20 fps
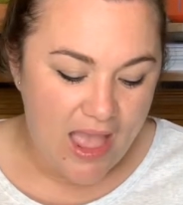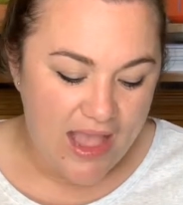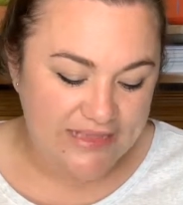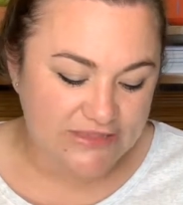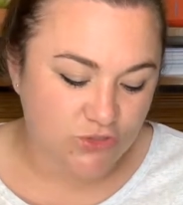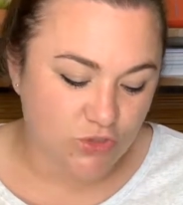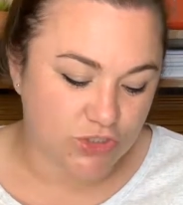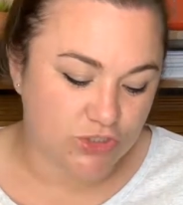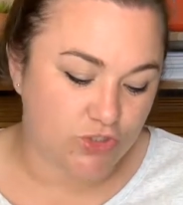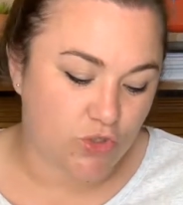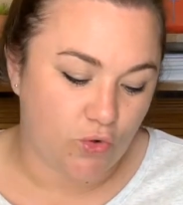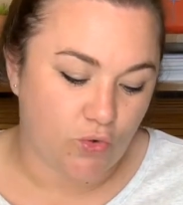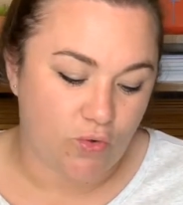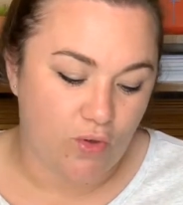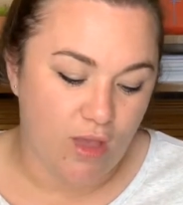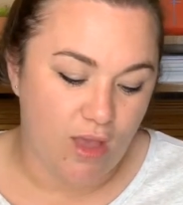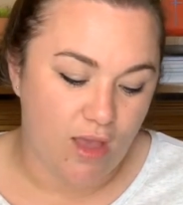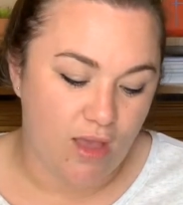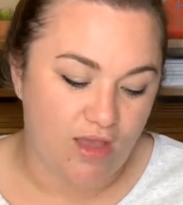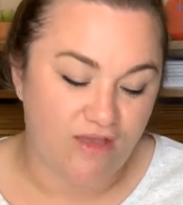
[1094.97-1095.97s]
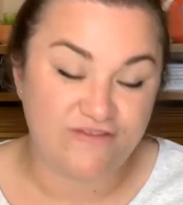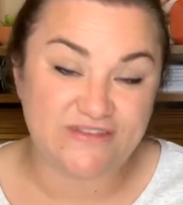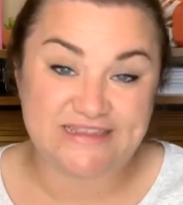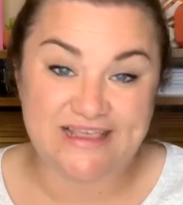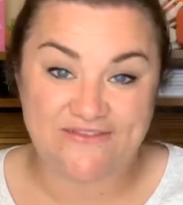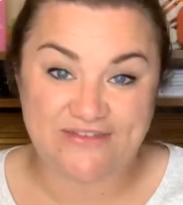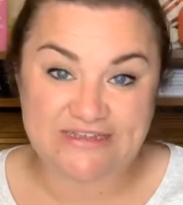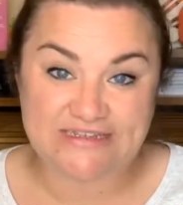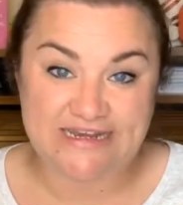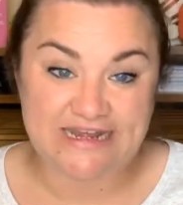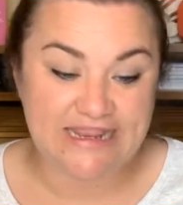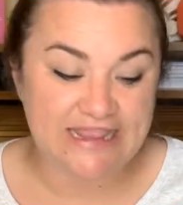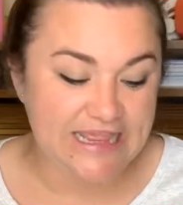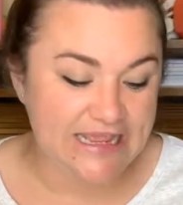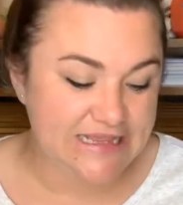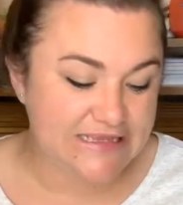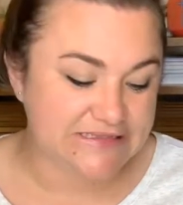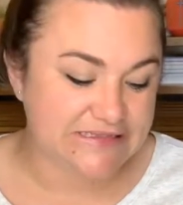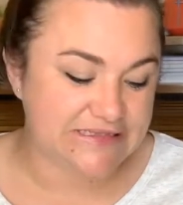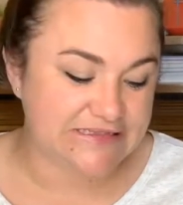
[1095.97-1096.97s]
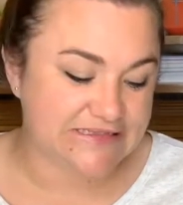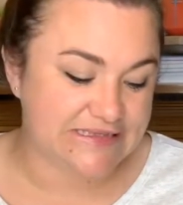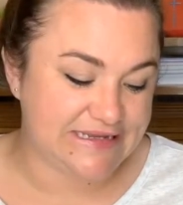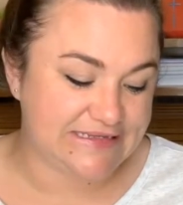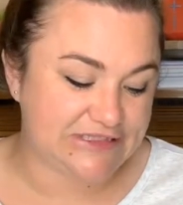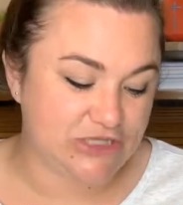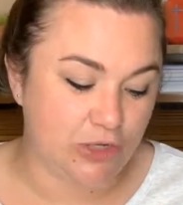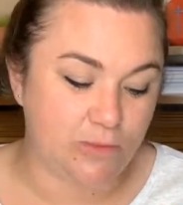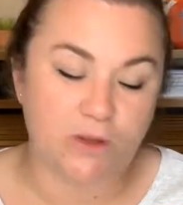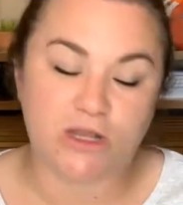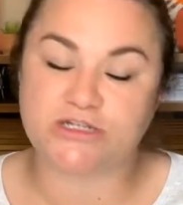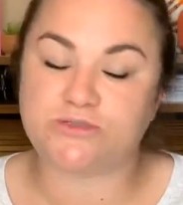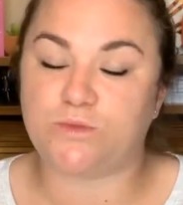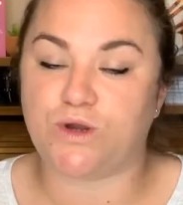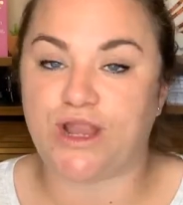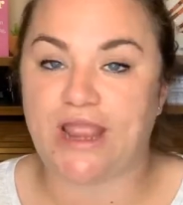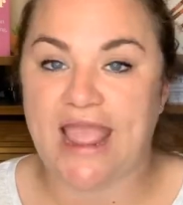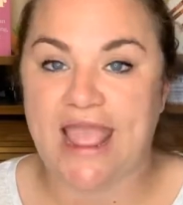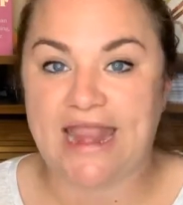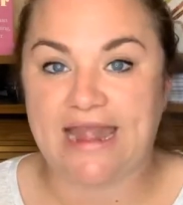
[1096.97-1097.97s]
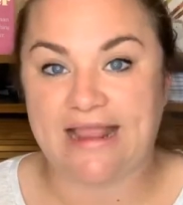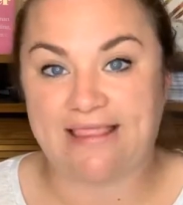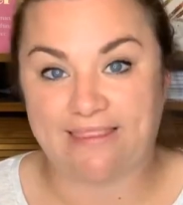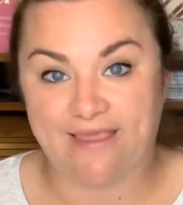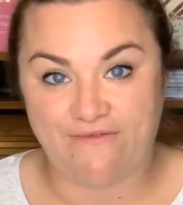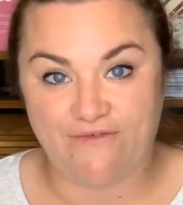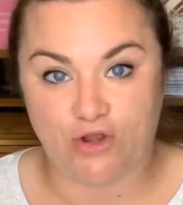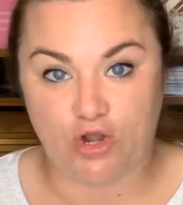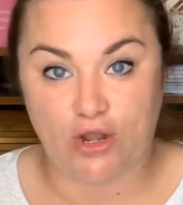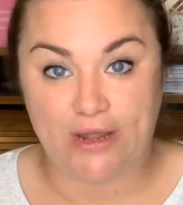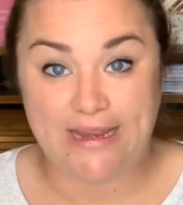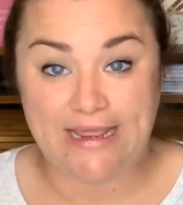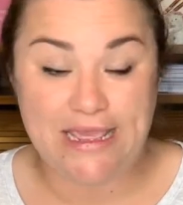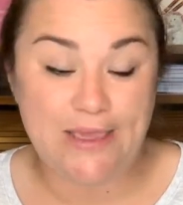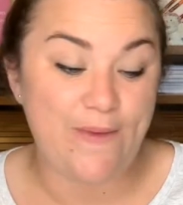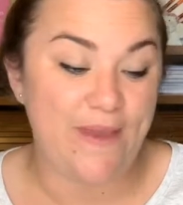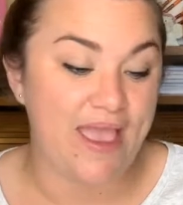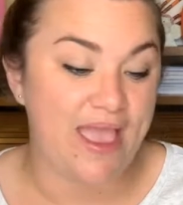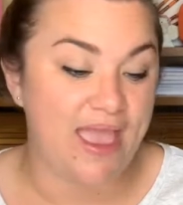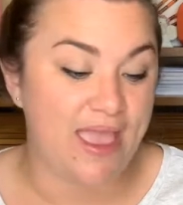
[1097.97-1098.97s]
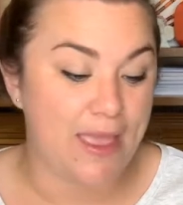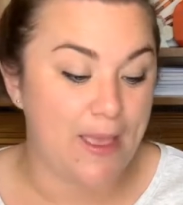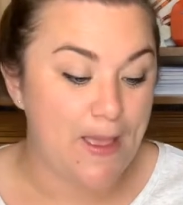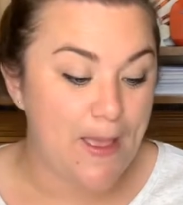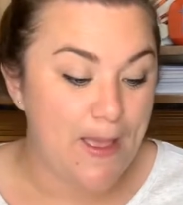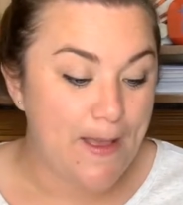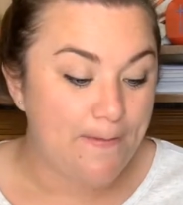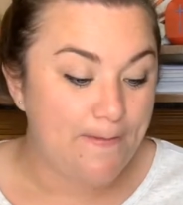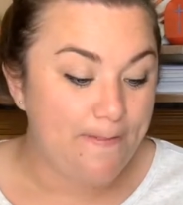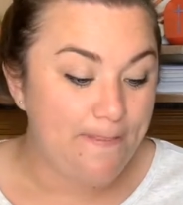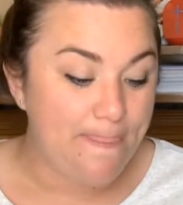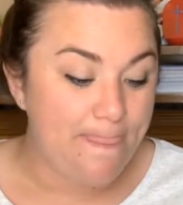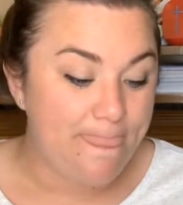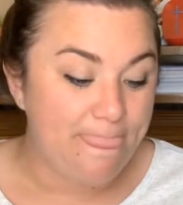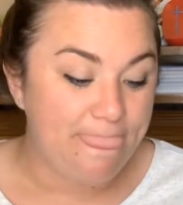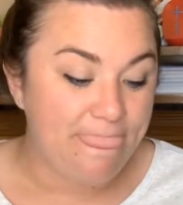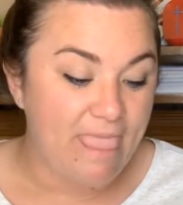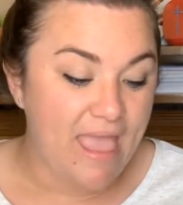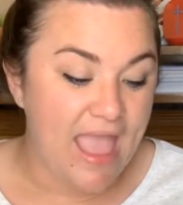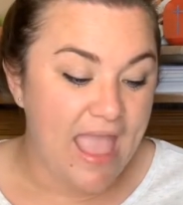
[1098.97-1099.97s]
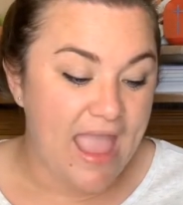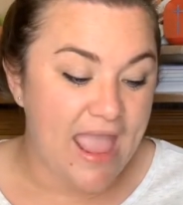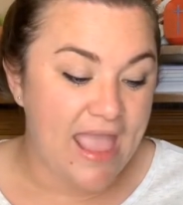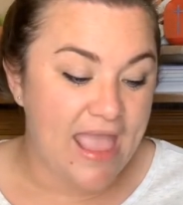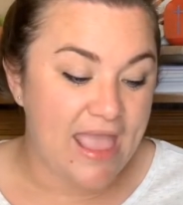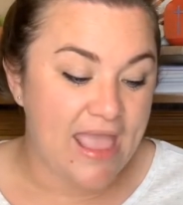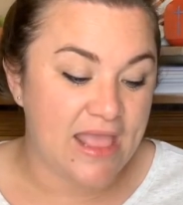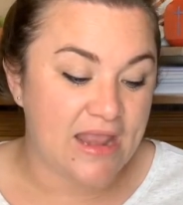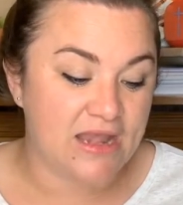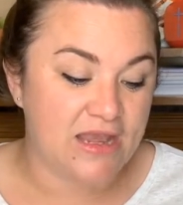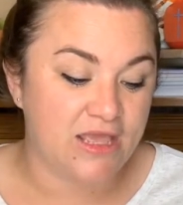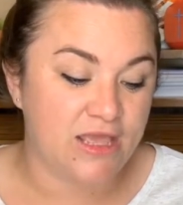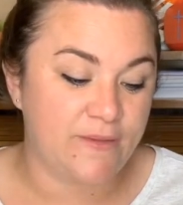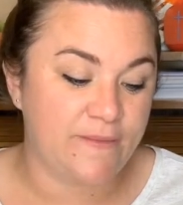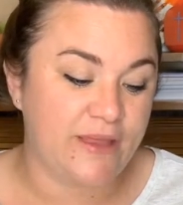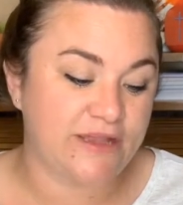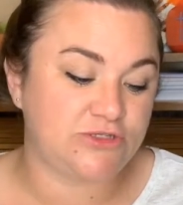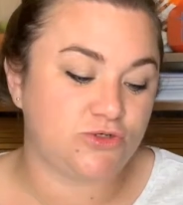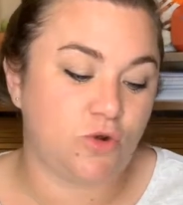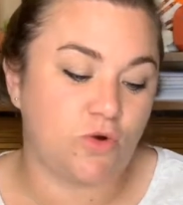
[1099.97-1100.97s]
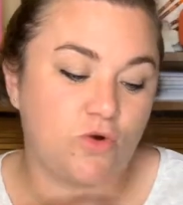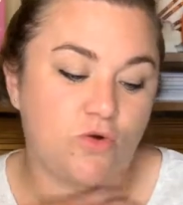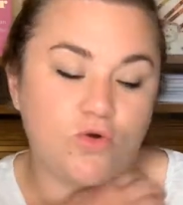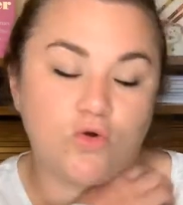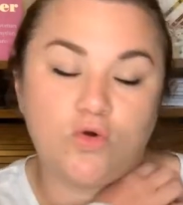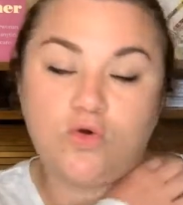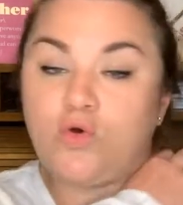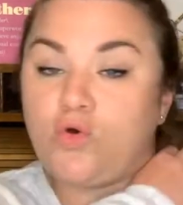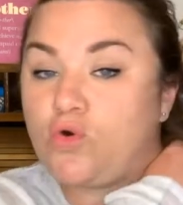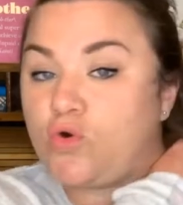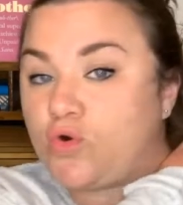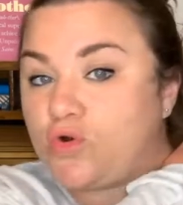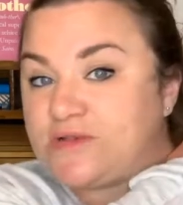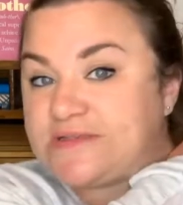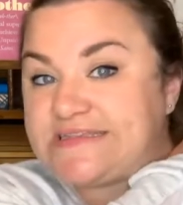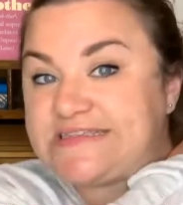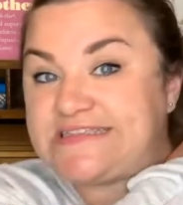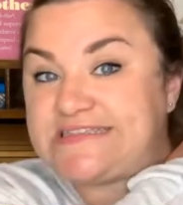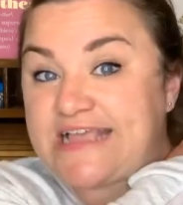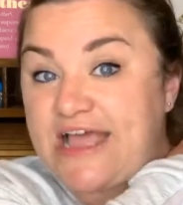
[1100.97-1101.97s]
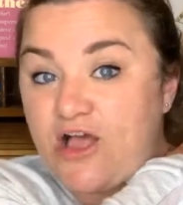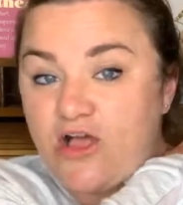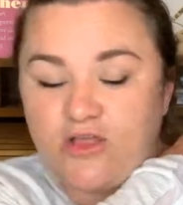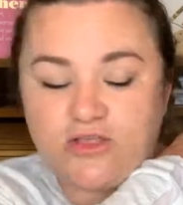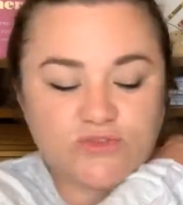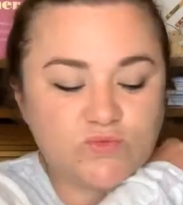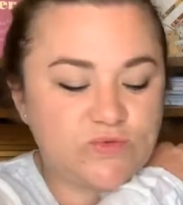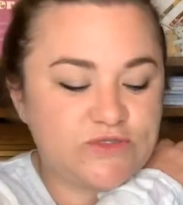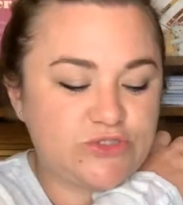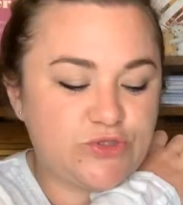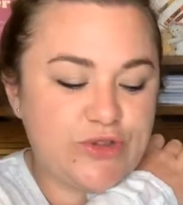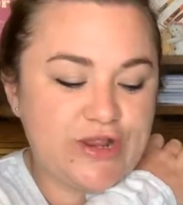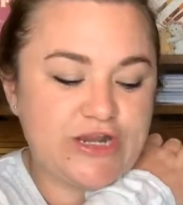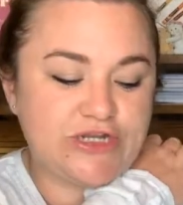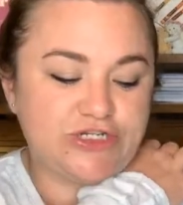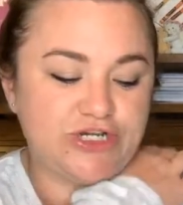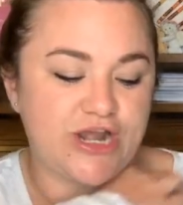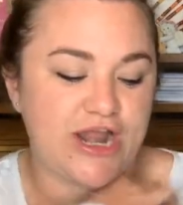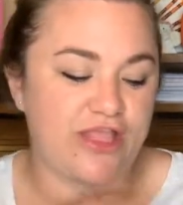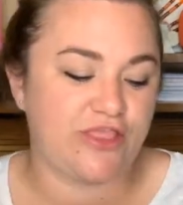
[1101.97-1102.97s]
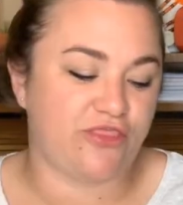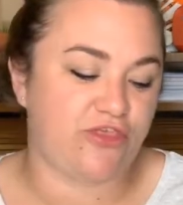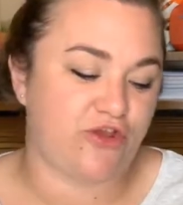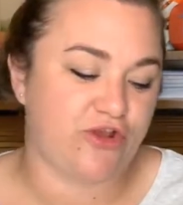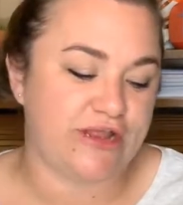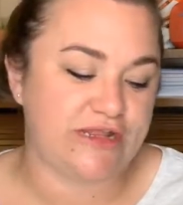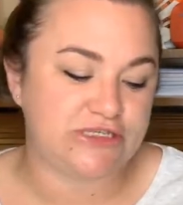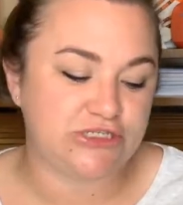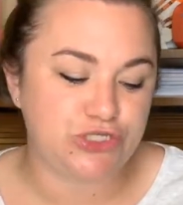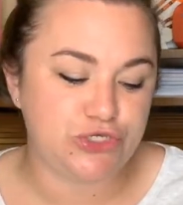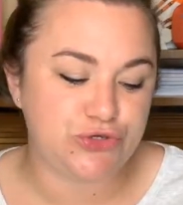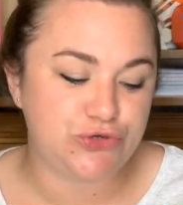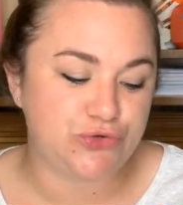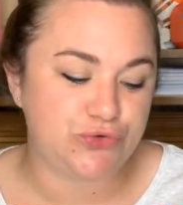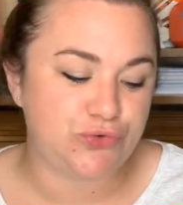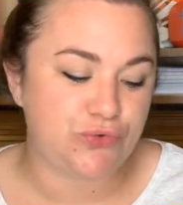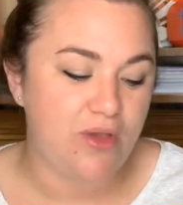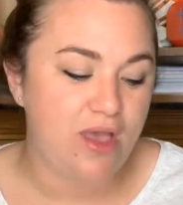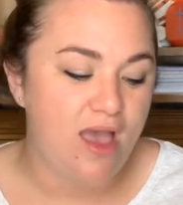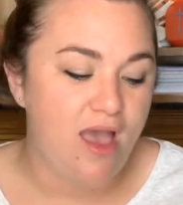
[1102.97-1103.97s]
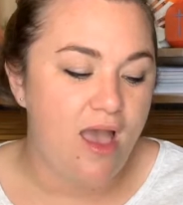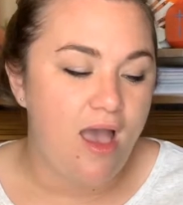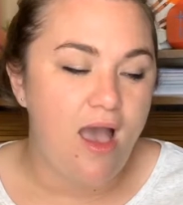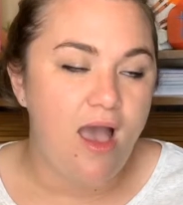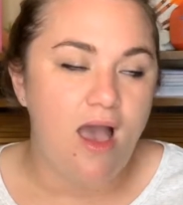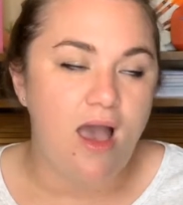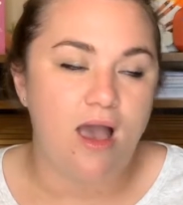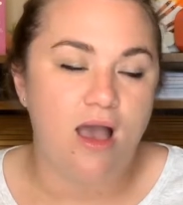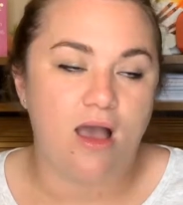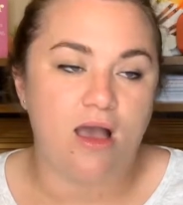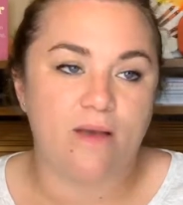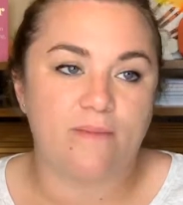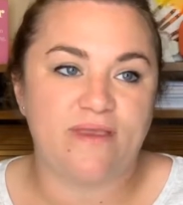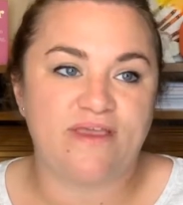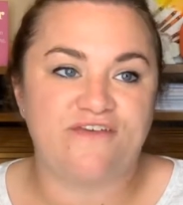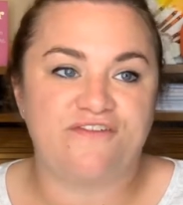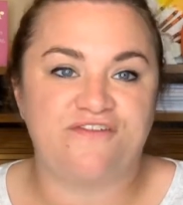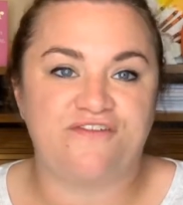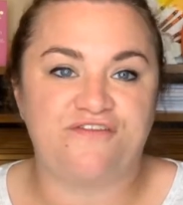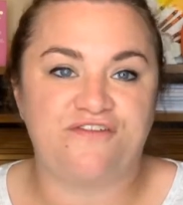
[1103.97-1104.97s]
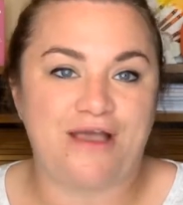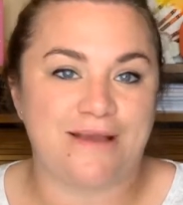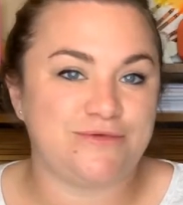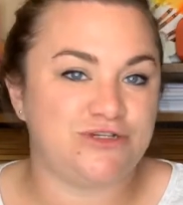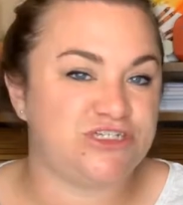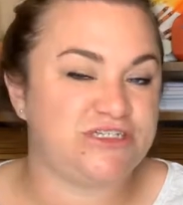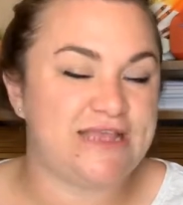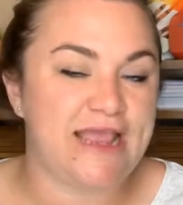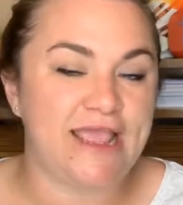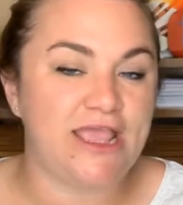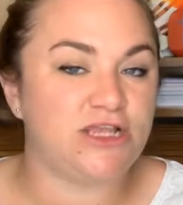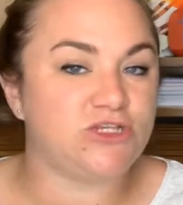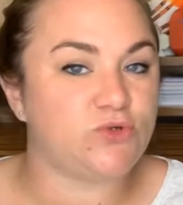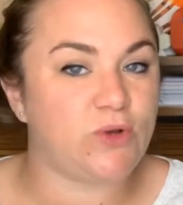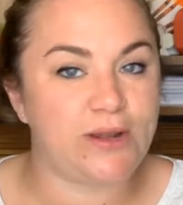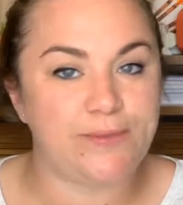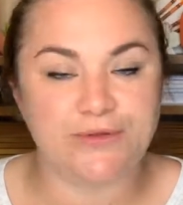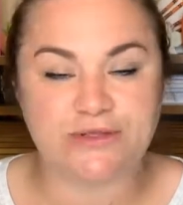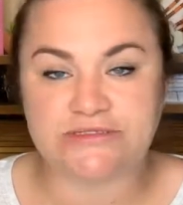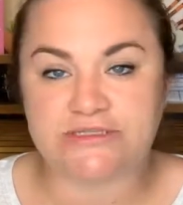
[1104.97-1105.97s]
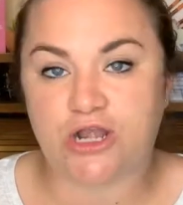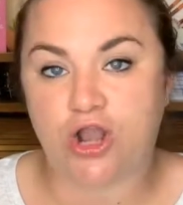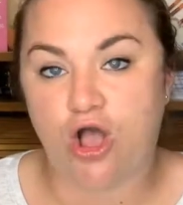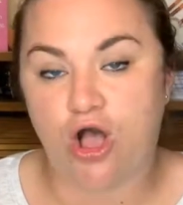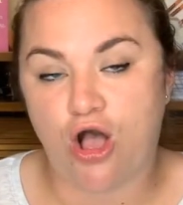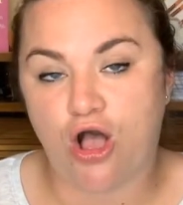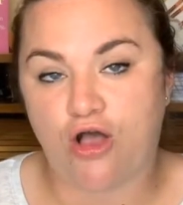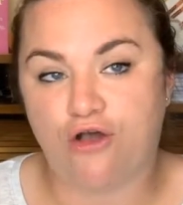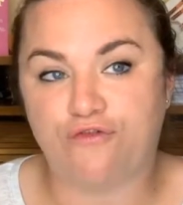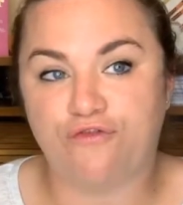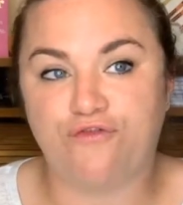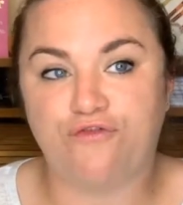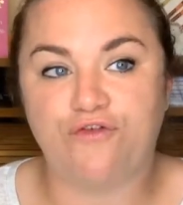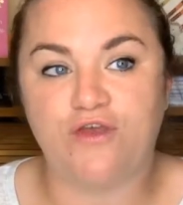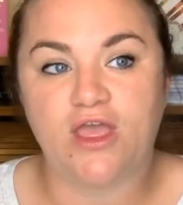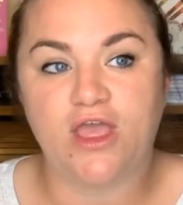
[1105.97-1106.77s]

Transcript: I sold a total of 17 things, 6 on Poshmark and 11 on eBay. And my total sales was 332 um, If I'm just taking 20% off,